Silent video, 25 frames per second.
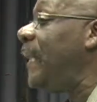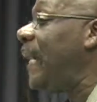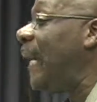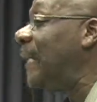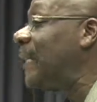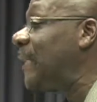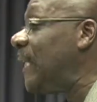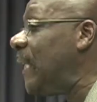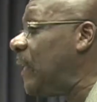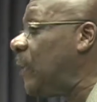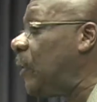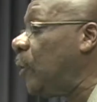
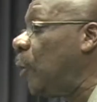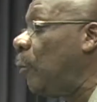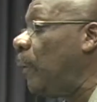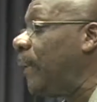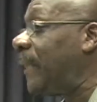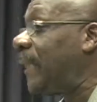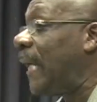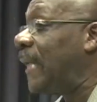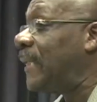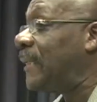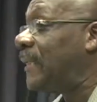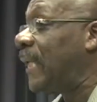doesn't do
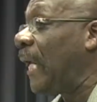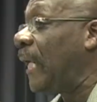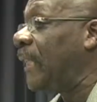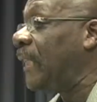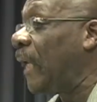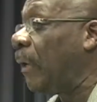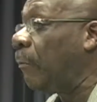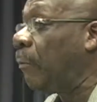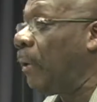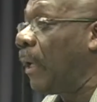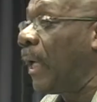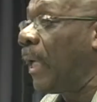what they said
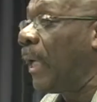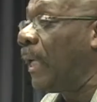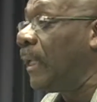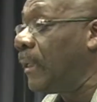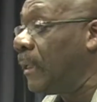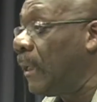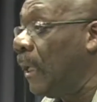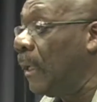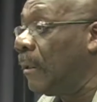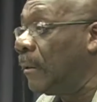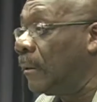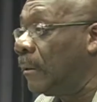they were going
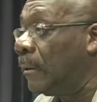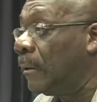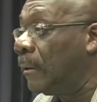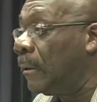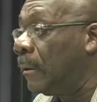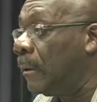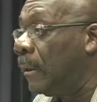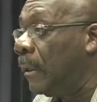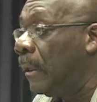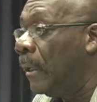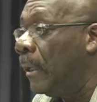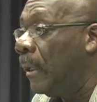to do.
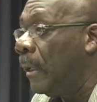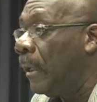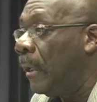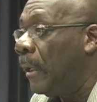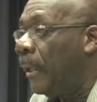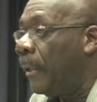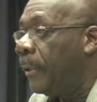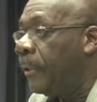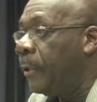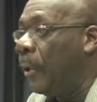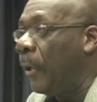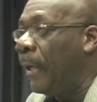
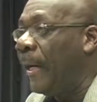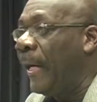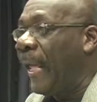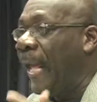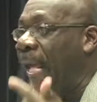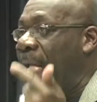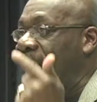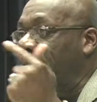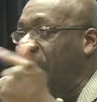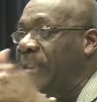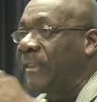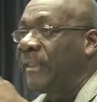Your
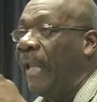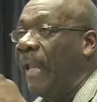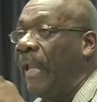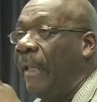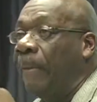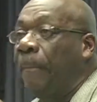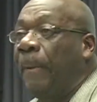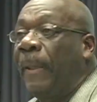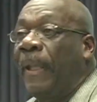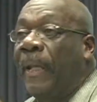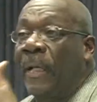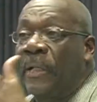
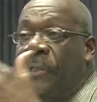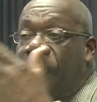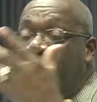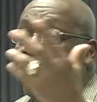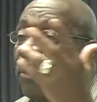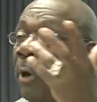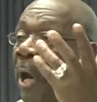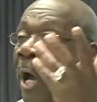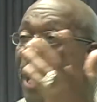instinct, because you're